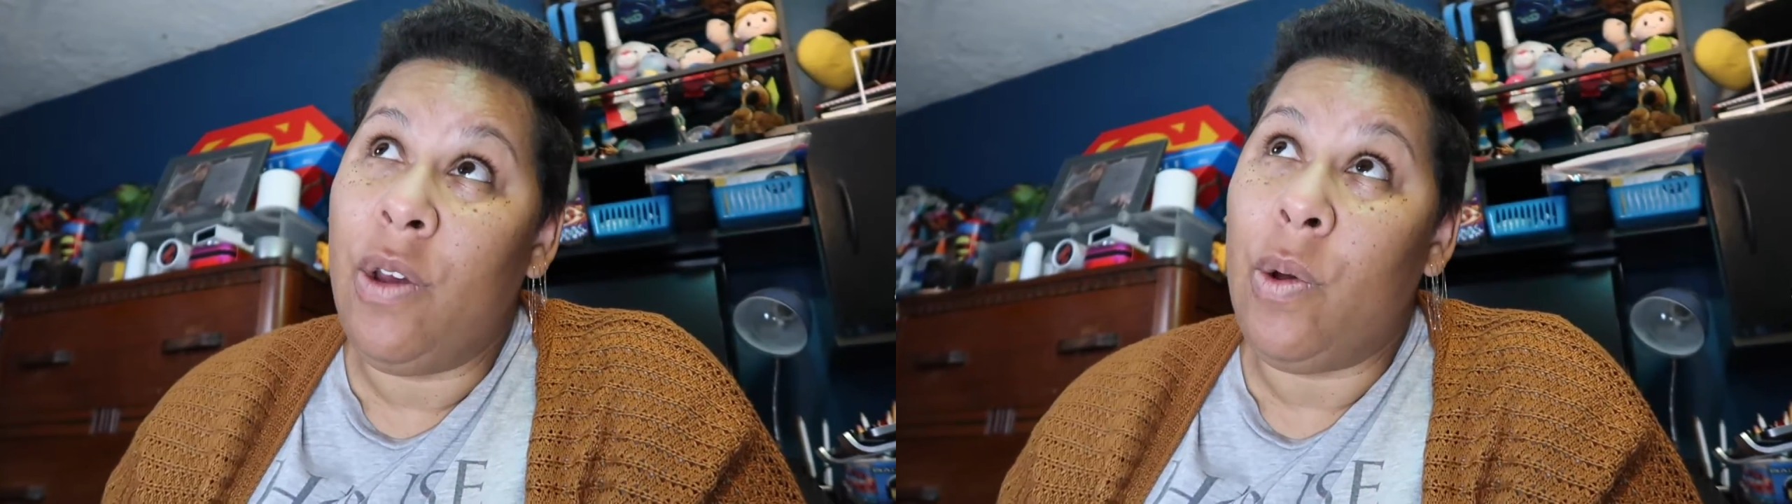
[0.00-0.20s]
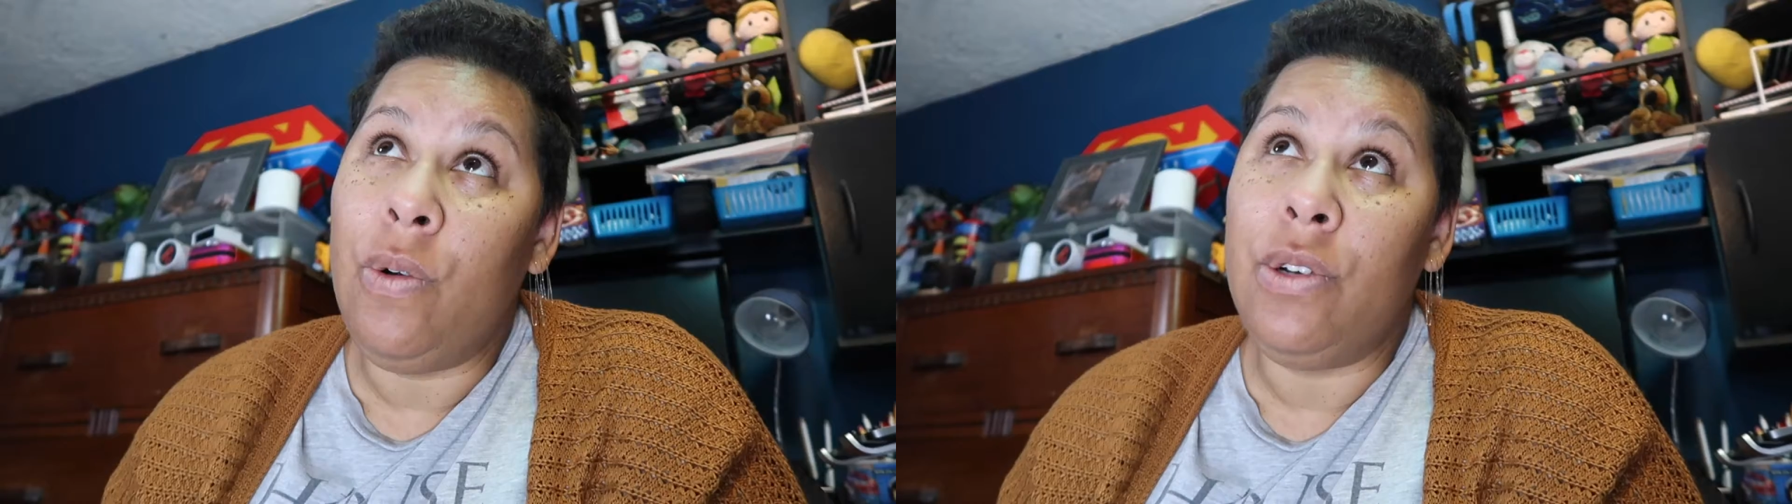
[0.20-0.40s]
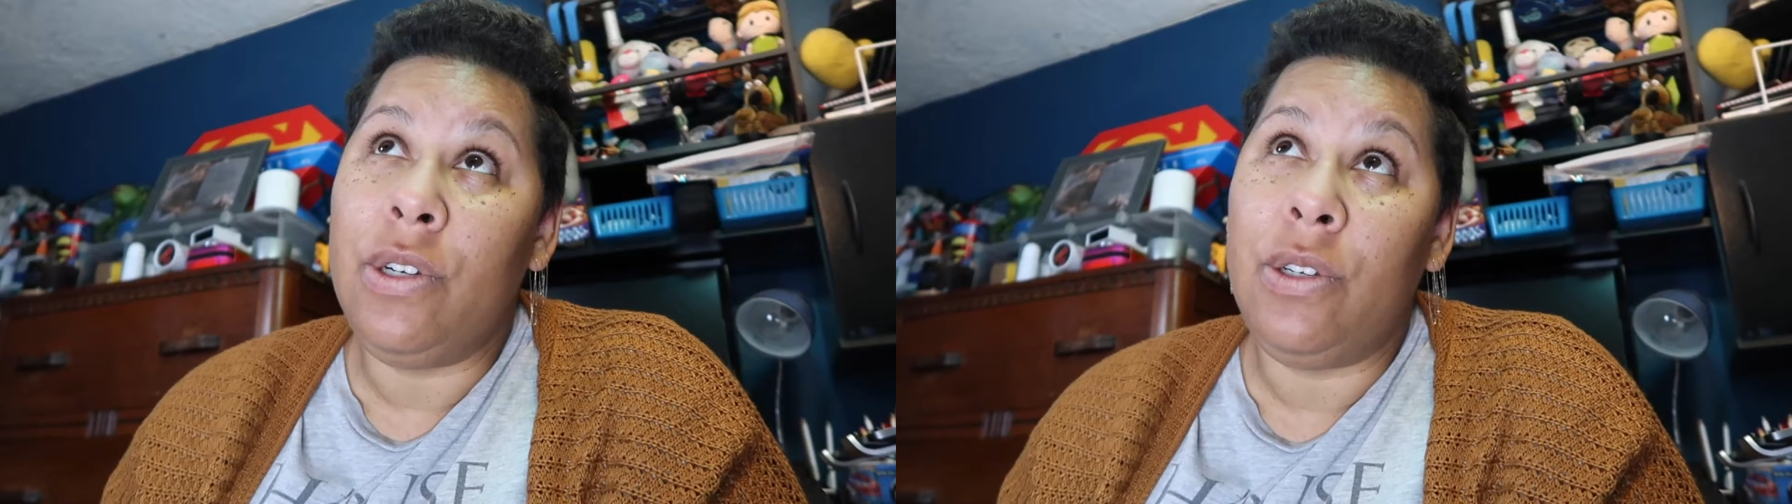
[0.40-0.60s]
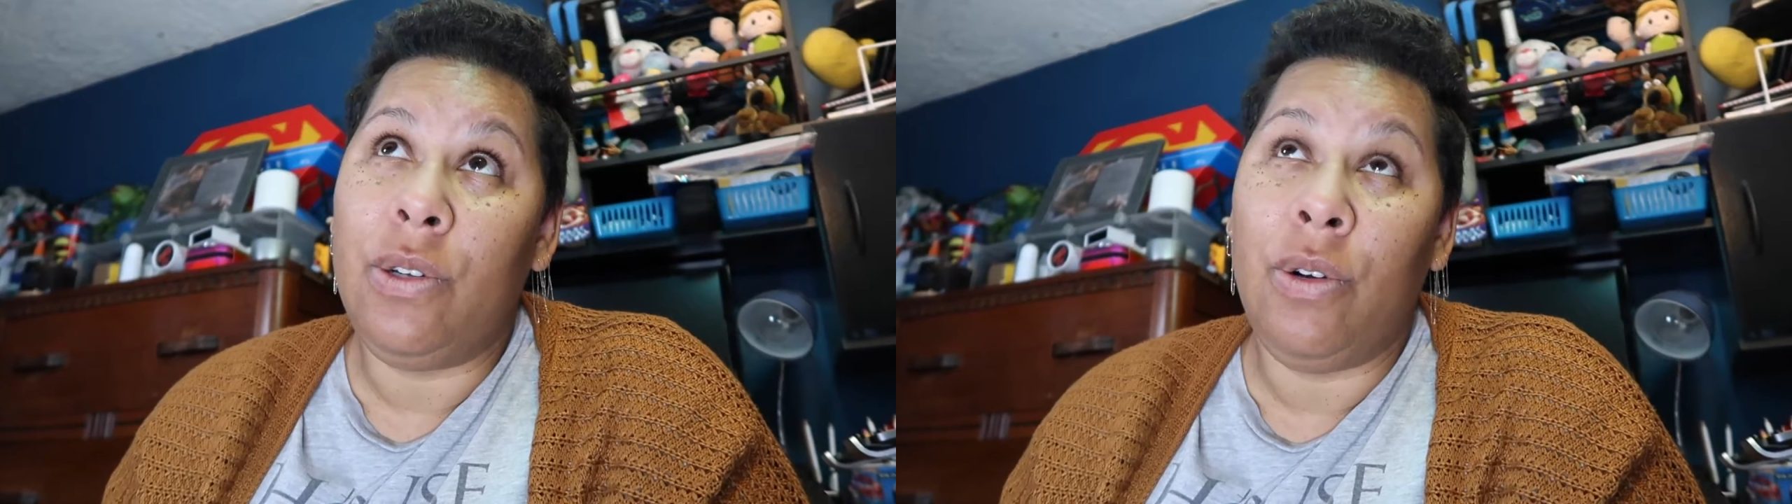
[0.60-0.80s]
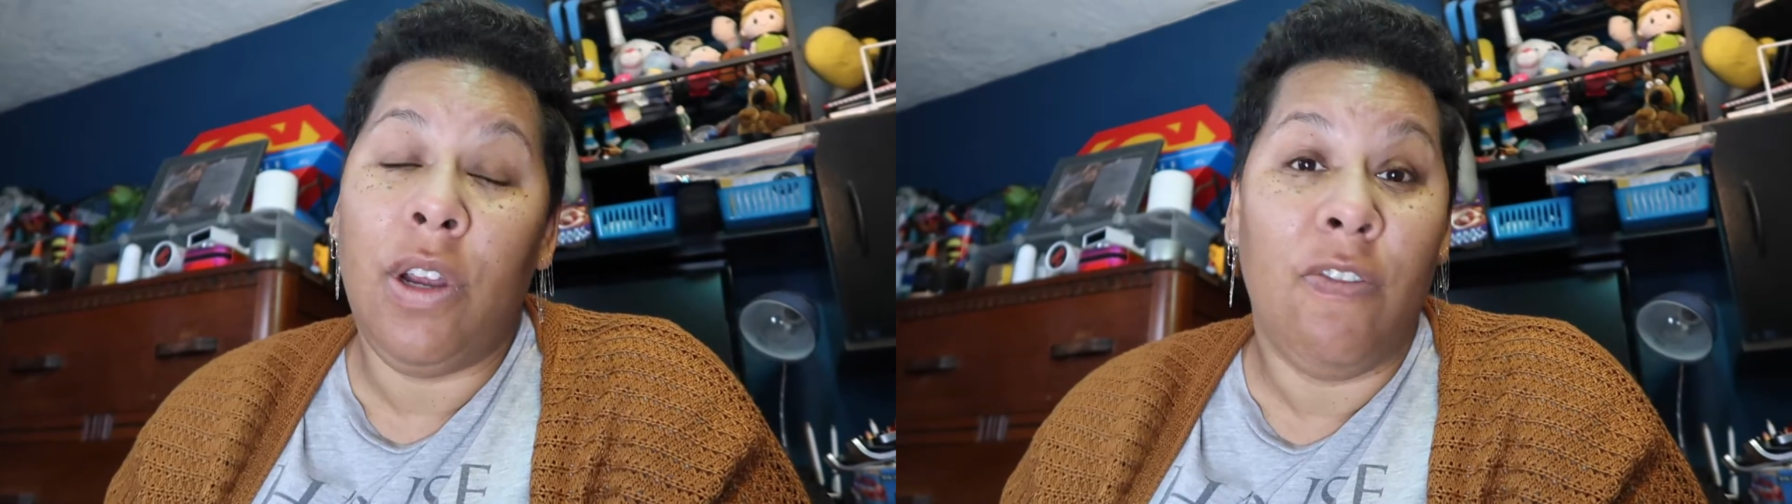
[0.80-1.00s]
origin
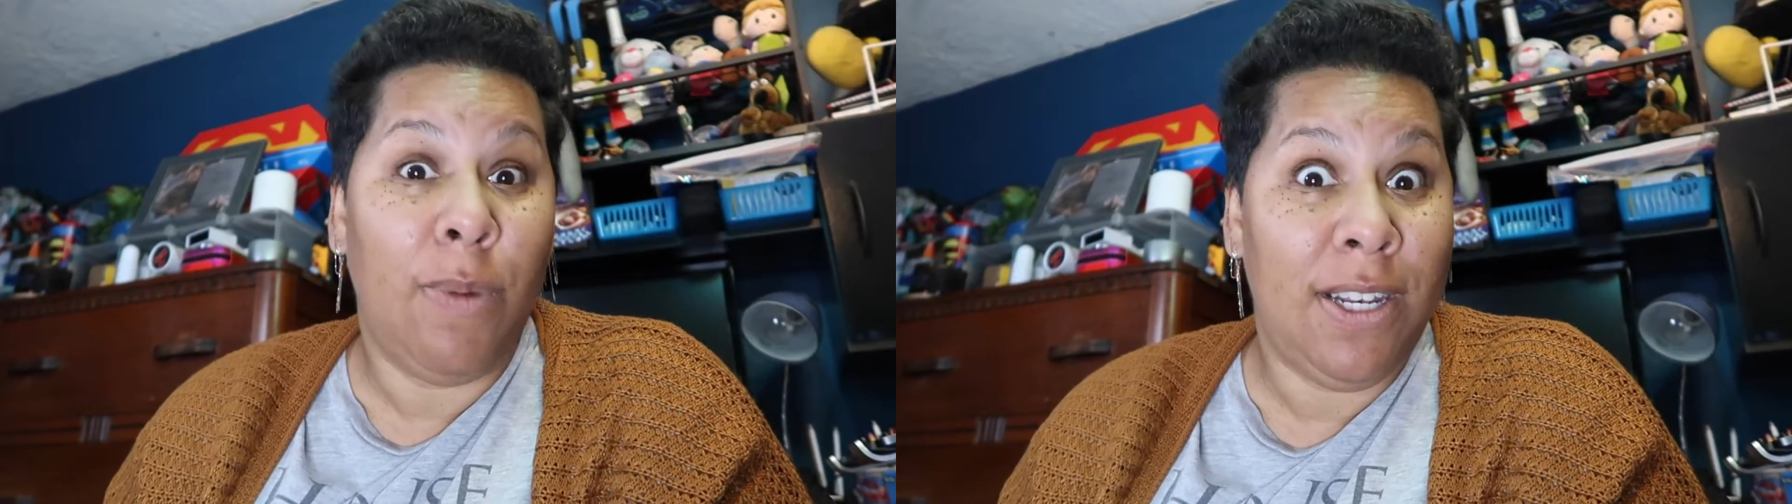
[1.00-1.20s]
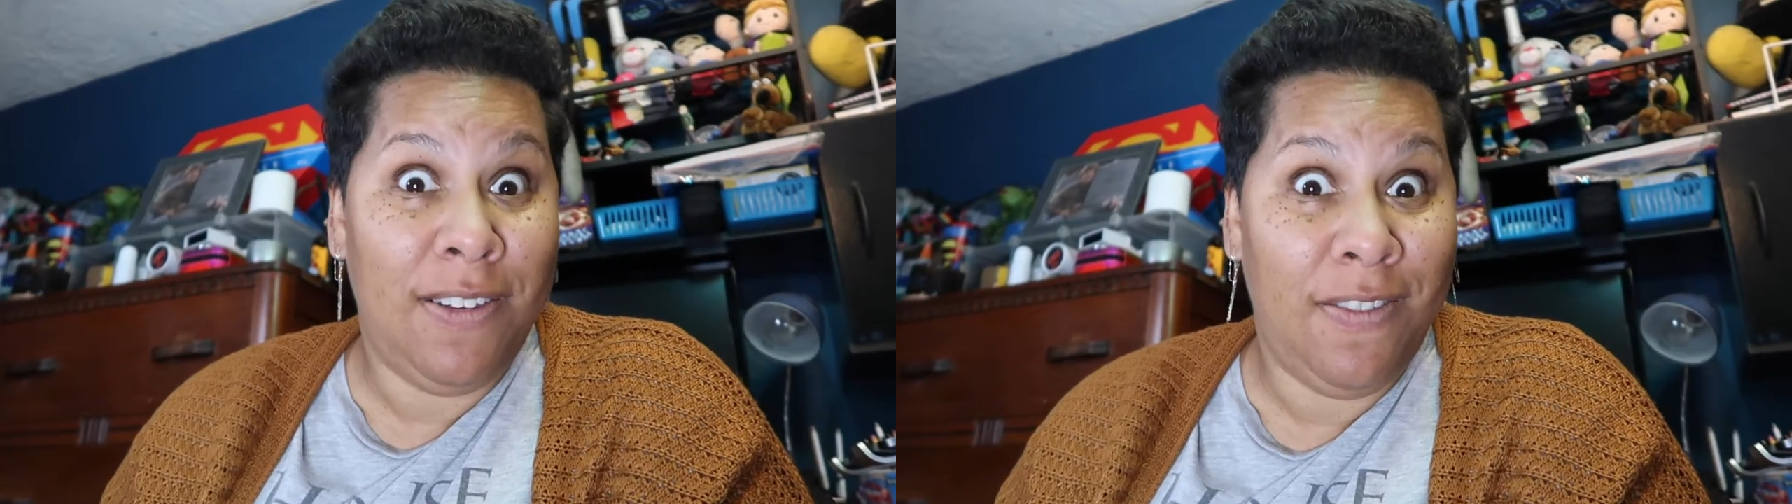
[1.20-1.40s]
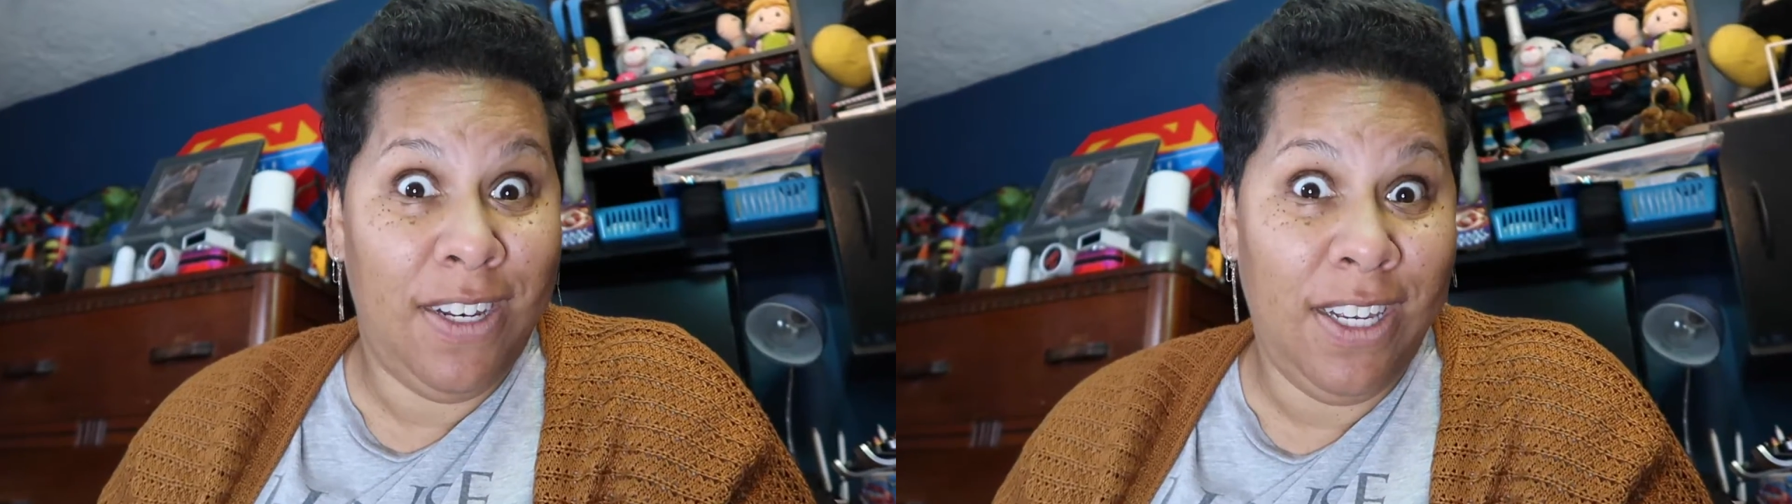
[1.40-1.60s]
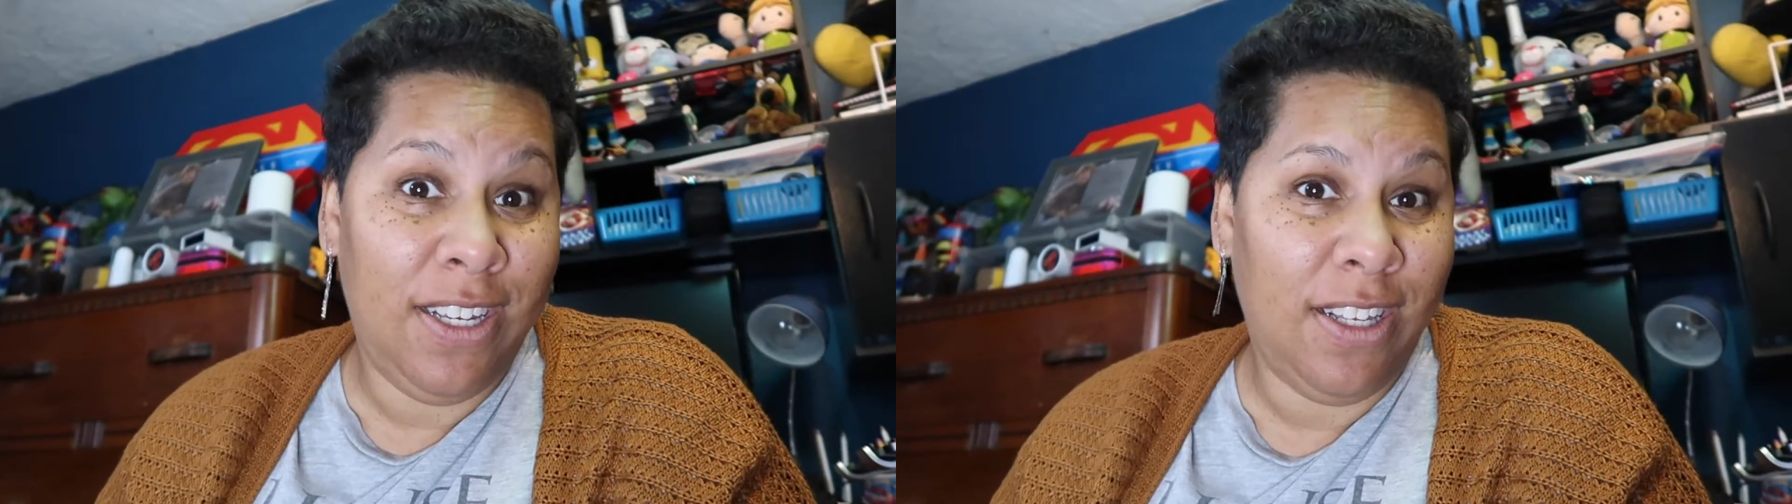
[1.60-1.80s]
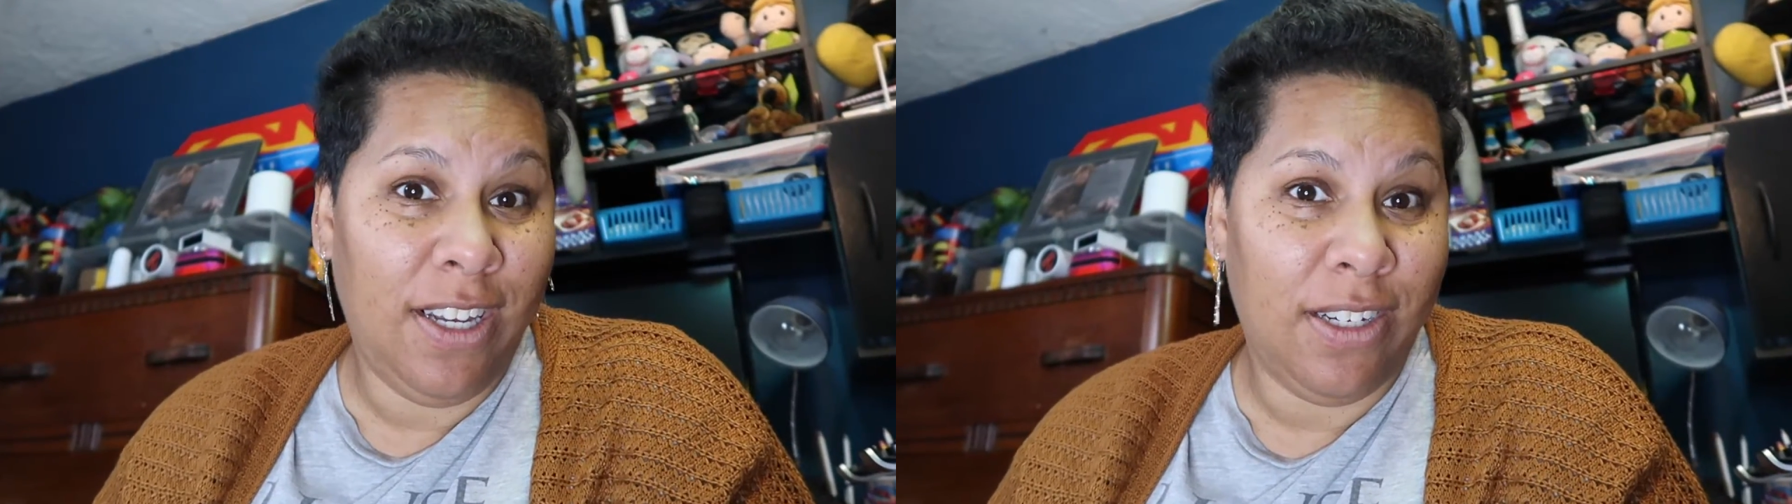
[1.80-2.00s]
story of my DVD
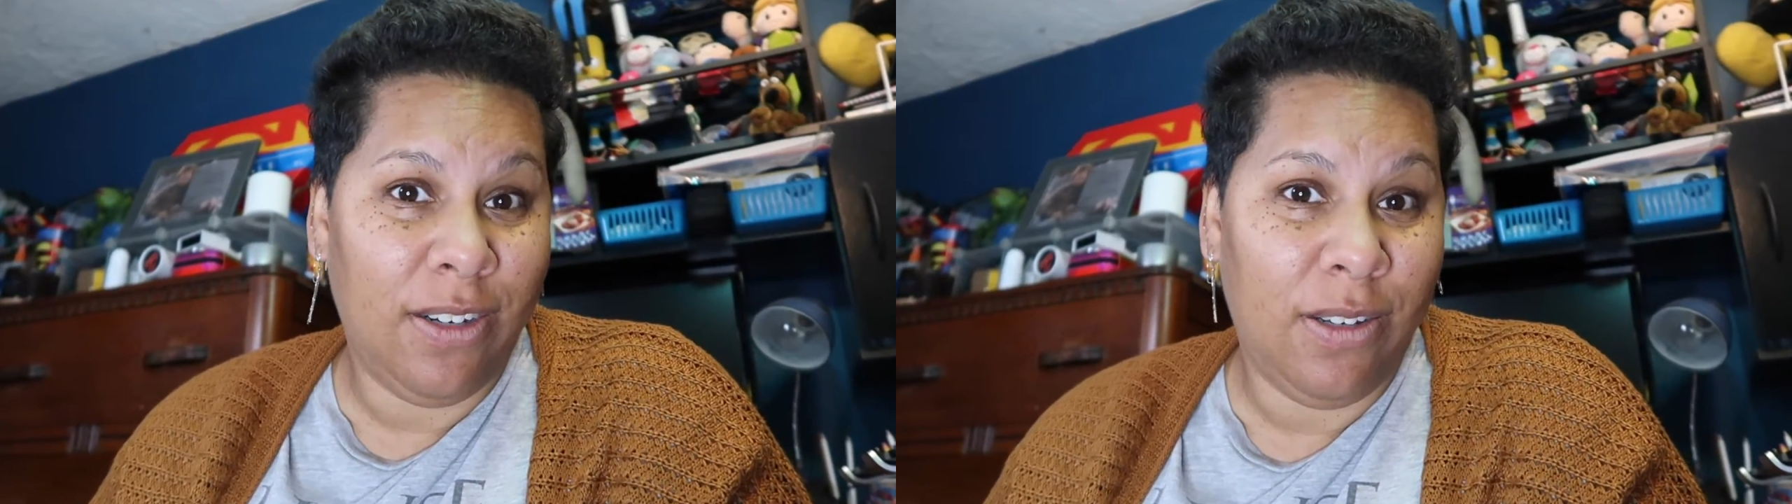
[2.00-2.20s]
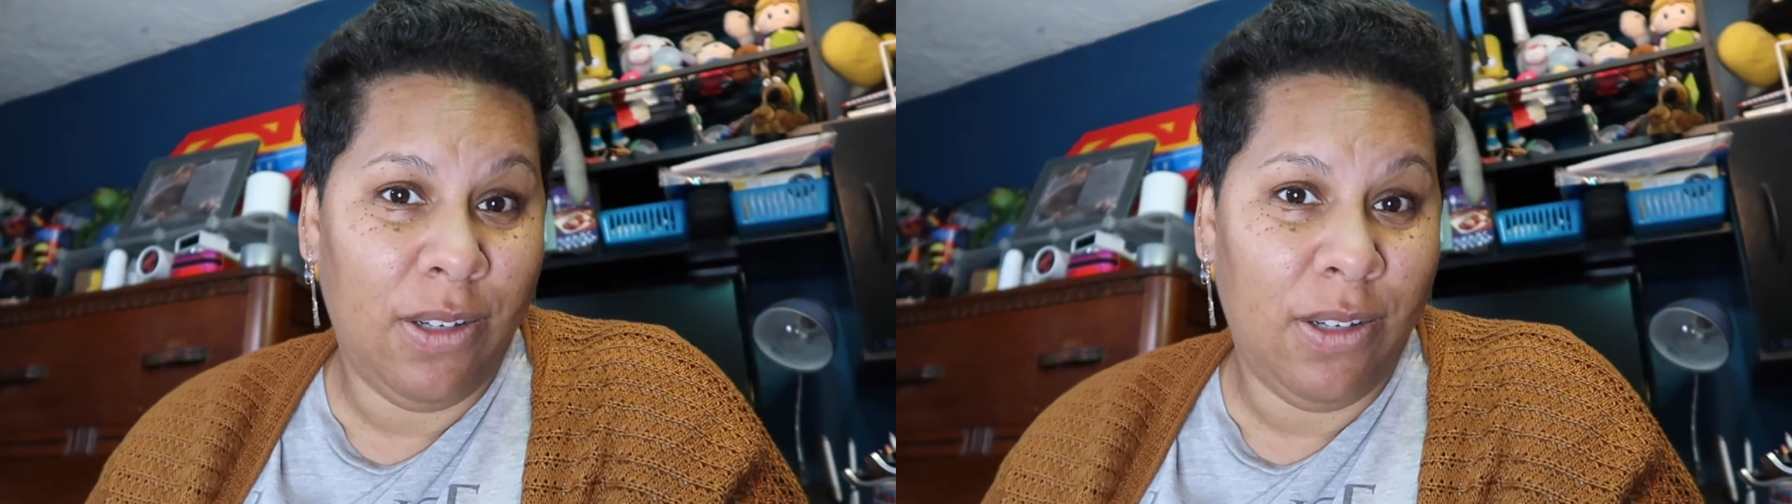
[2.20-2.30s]
collection.